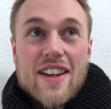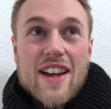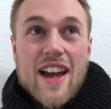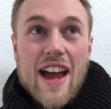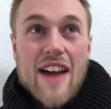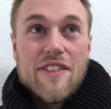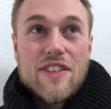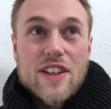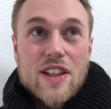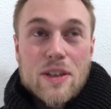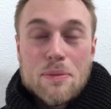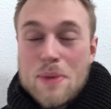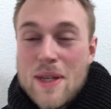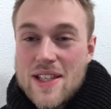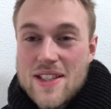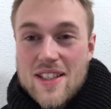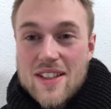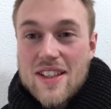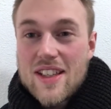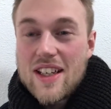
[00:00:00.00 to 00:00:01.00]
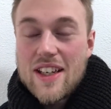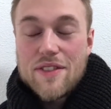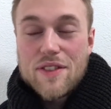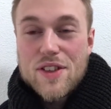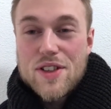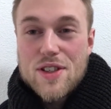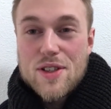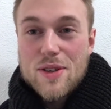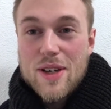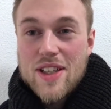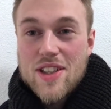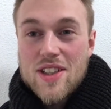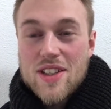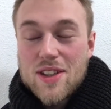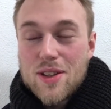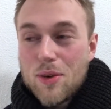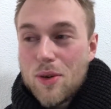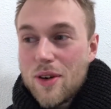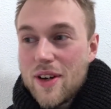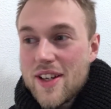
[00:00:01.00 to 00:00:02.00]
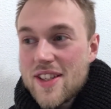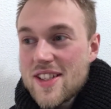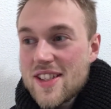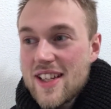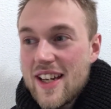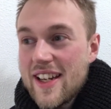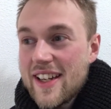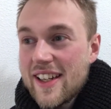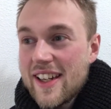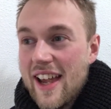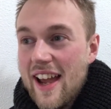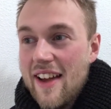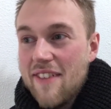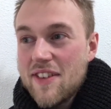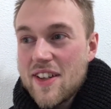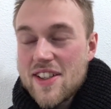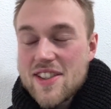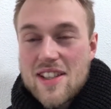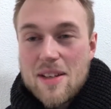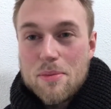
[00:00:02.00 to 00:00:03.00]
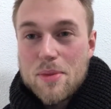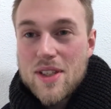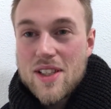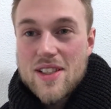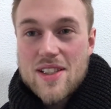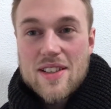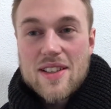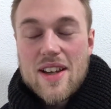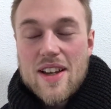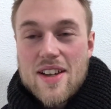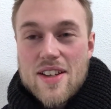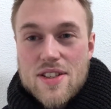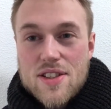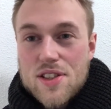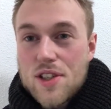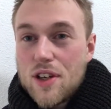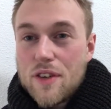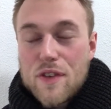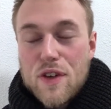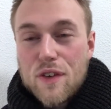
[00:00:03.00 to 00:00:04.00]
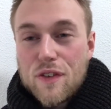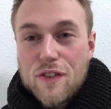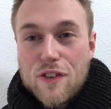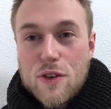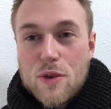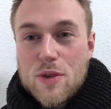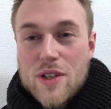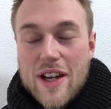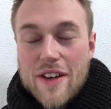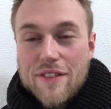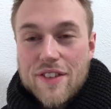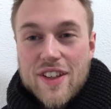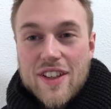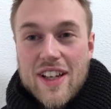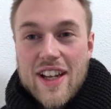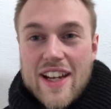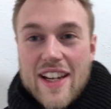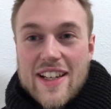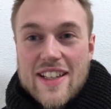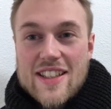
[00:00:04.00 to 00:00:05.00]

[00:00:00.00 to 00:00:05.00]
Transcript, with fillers: having a pizza delivered to you at the door. It's like having somebody serve you food every day.